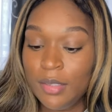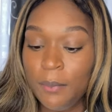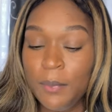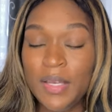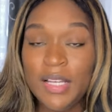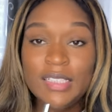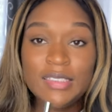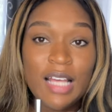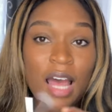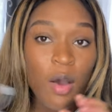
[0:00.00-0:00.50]

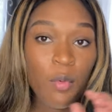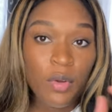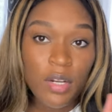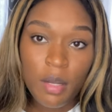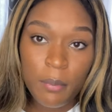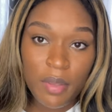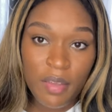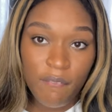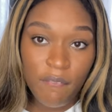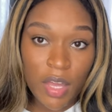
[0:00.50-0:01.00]
because I want
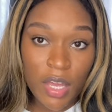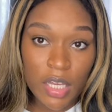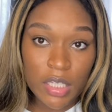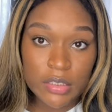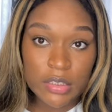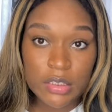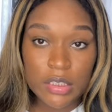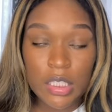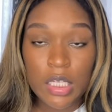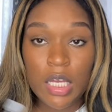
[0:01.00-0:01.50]
to be
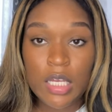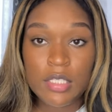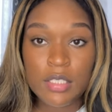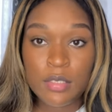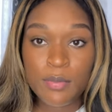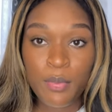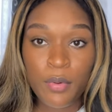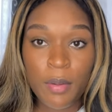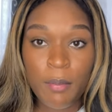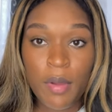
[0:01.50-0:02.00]
fancy and
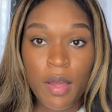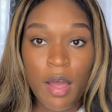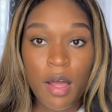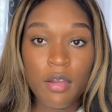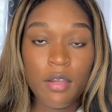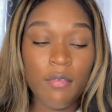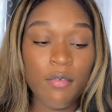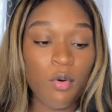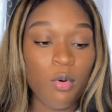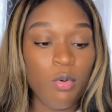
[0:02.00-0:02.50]
spread my
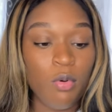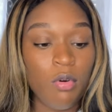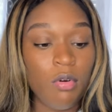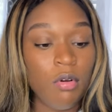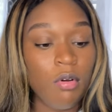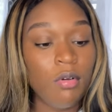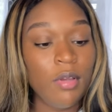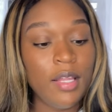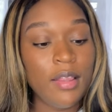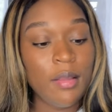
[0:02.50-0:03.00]
olive
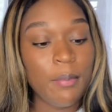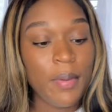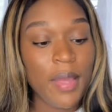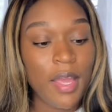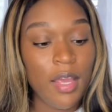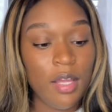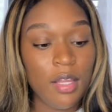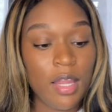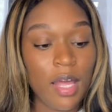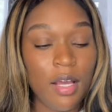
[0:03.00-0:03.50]
oil in the
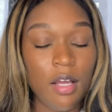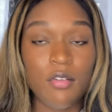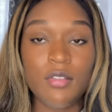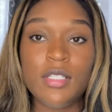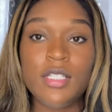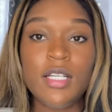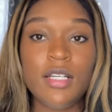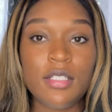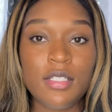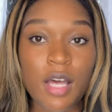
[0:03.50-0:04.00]
pan like on
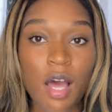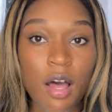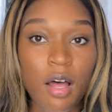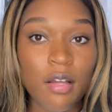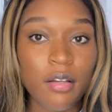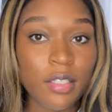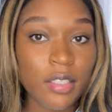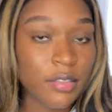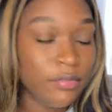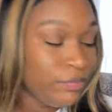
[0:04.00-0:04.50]

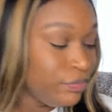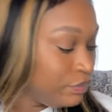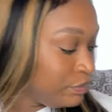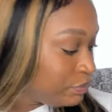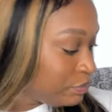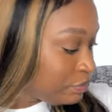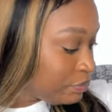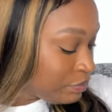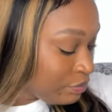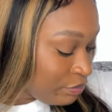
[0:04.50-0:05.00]
TikTok.
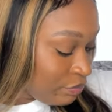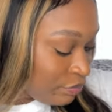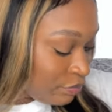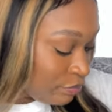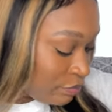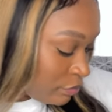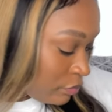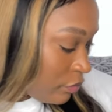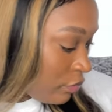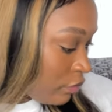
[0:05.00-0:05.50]

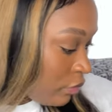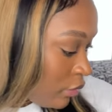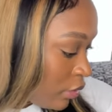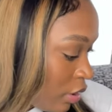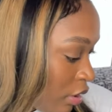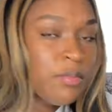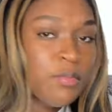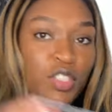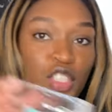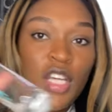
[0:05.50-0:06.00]

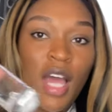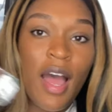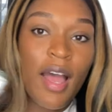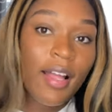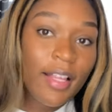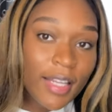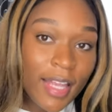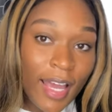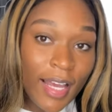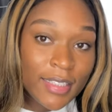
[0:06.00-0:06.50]
Some
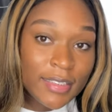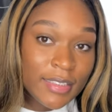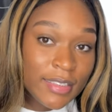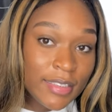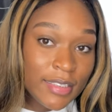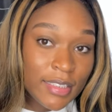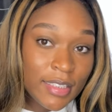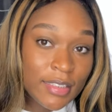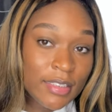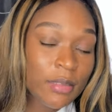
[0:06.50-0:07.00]
shot
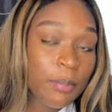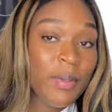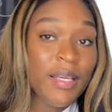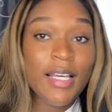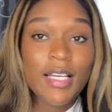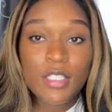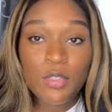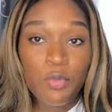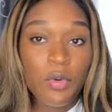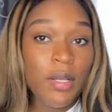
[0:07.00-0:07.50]
glasses
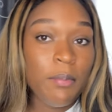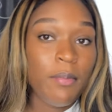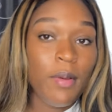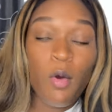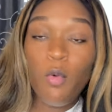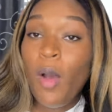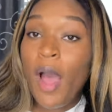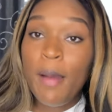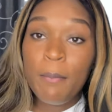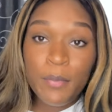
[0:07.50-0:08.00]
because when
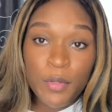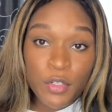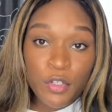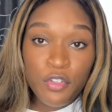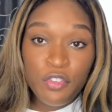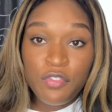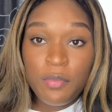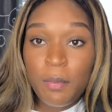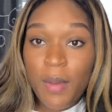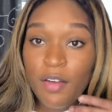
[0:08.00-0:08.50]
I
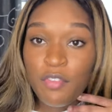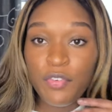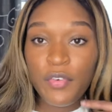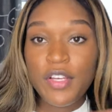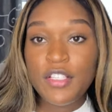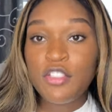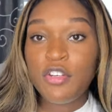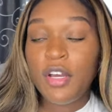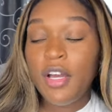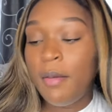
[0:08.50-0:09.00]
move, my
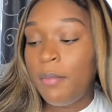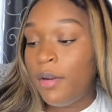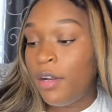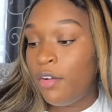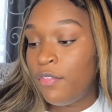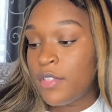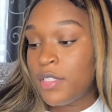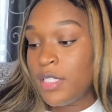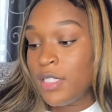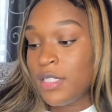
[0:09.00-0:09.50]
friends are coming
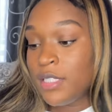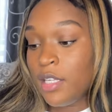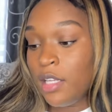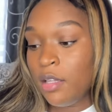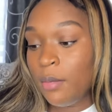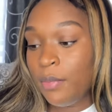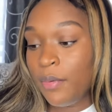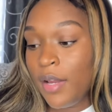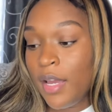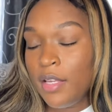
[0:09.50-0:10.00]
over to
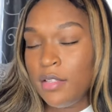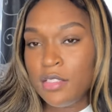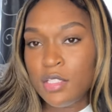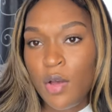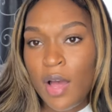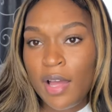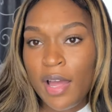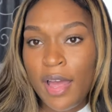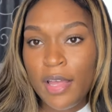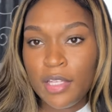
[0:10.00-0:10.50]
celebrate. So
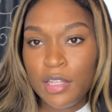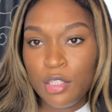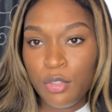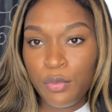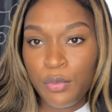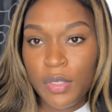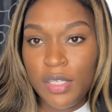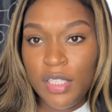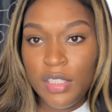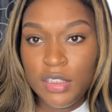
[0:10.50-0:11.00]
I got
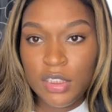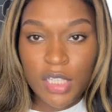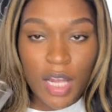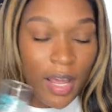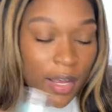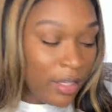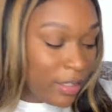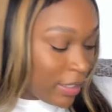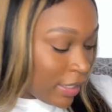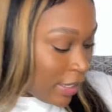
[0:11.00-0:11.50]
three
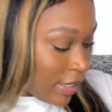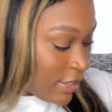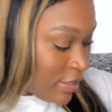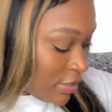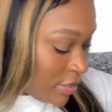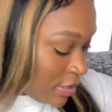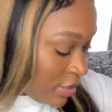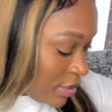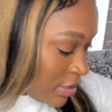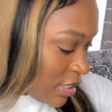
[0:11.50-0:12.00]
shot
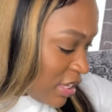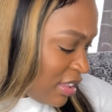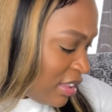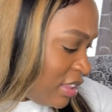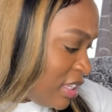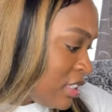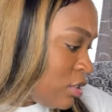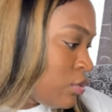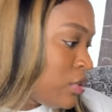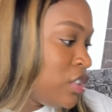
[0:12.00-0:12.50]
glasses. And
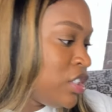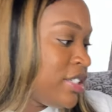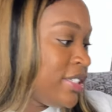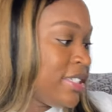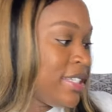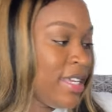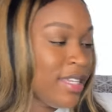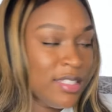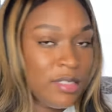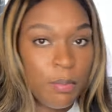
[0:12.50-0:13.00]
this one just
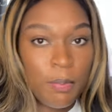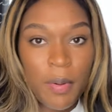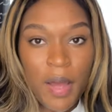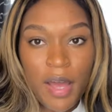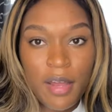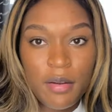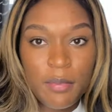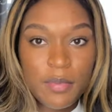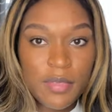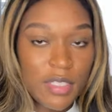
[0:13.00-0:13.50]
says
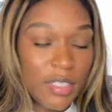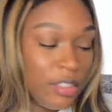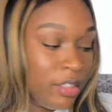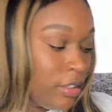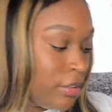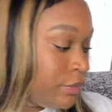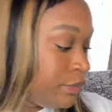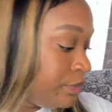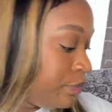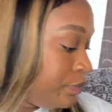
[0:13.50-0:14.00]
bottoms up.